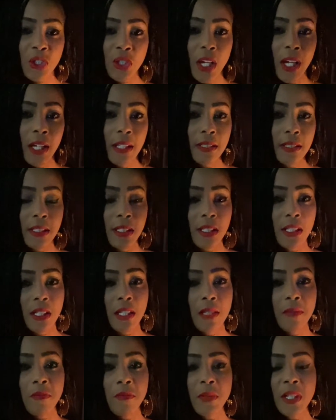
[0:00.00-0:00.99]
idea
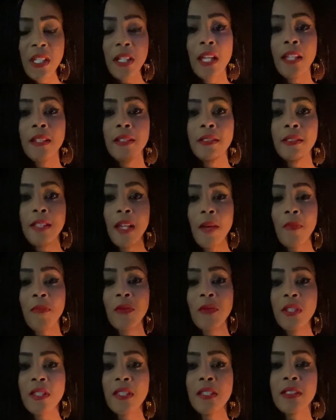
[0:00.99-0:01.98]
and meat and depth to
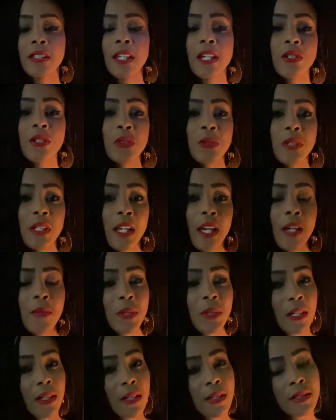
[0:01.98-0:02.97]
this as you can,
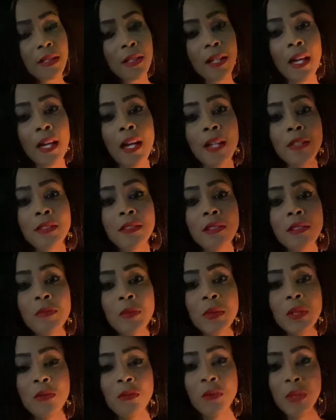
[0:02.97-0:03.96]
because it has to
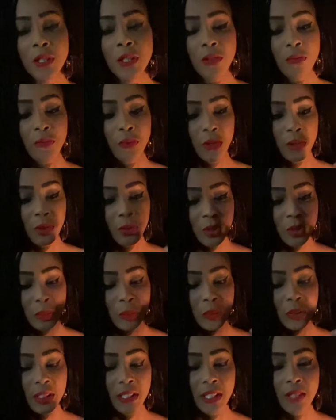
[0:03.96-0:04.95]
be real. For you to
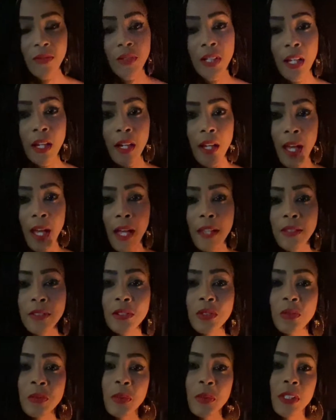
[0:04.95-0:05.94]
believe it, it has
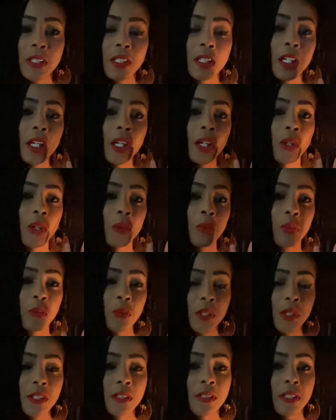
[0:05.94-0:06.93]
to be
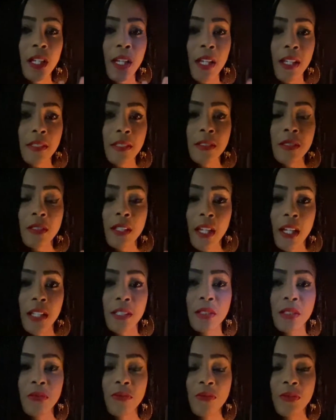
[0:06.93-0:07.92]
real. It has
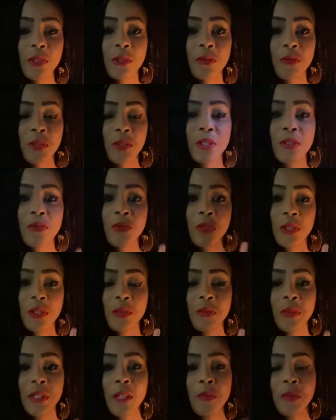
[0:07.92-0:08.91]
to feel real for you to
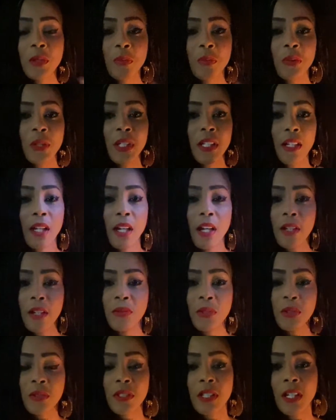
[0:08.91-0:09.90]
be able to bring it out of
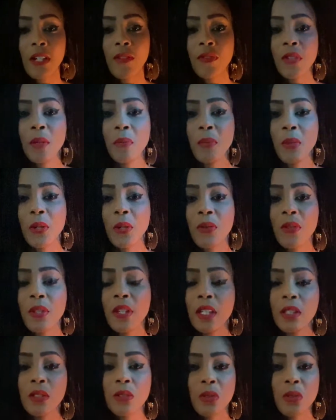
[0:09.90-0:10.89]
yourself and birth it
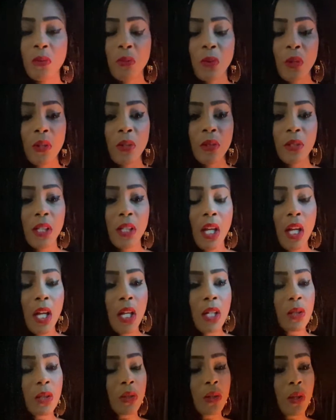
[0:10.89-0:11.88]
into the world.
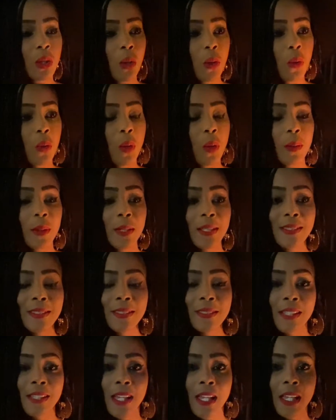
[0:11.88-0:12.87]
So let's
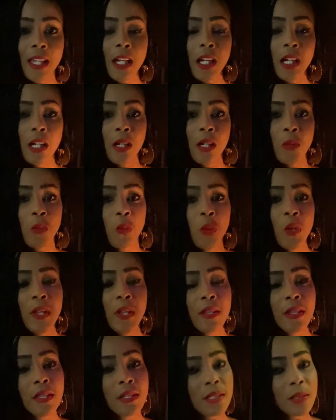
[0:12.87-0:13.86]
say when
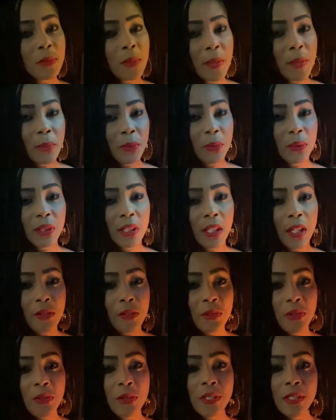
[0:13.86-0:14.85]
these people
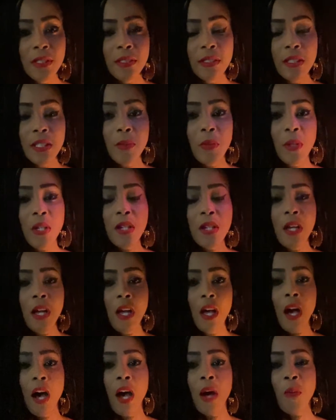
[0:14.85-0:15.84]
encounter this demon,
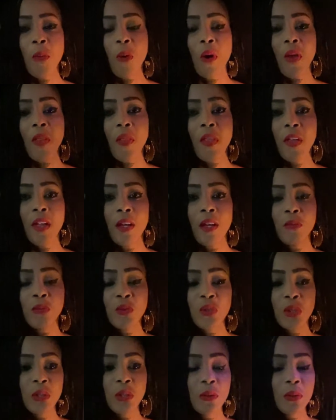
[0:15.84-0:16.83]
I want them
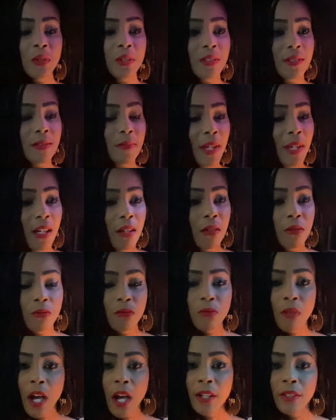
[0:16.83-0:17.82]
to smell
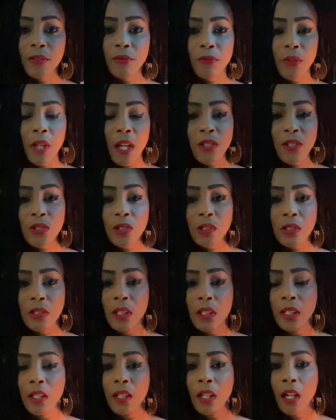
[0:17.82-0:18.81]
rotting flesh.
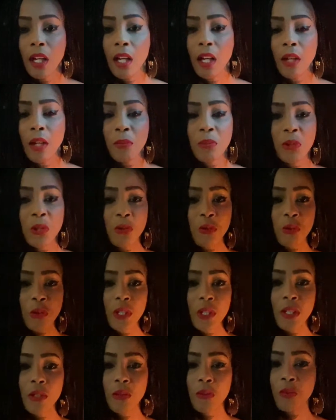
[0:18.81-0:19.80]

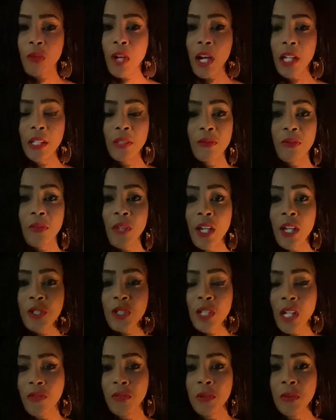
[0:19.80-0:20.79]
Putrid, rotting flesh
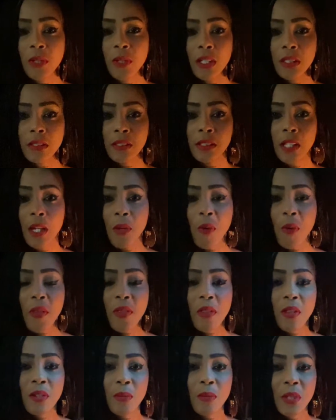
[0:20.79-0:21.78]
everywhere. I want
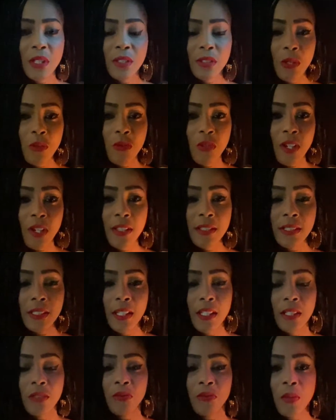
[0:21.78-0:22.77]
them to be so
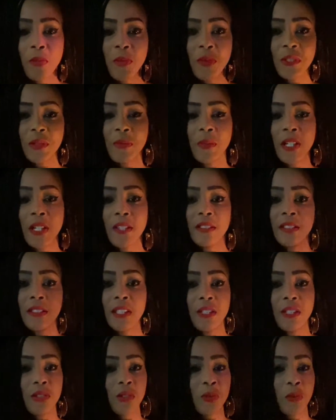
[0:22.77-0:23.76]
nauseated from the smell that they
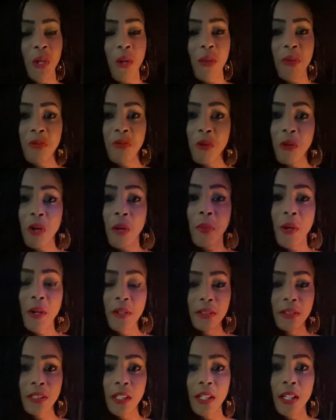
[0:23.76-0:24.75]
just want to throw up all the
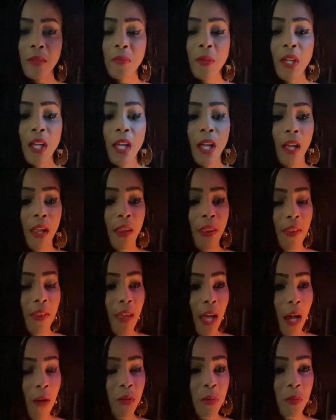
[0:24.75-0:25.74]
time.
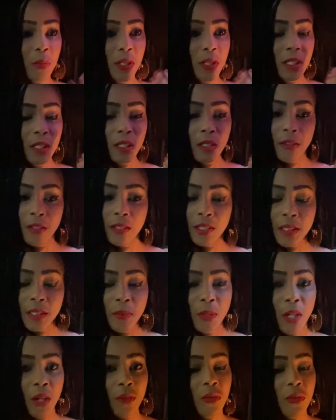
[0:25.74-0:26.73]
That would be the
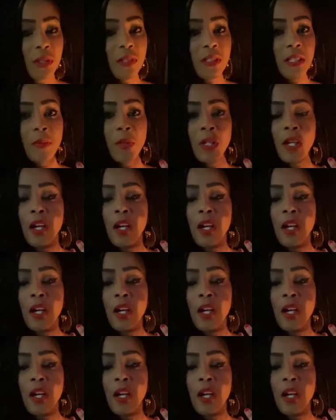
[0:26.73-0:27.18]
smell for the demon.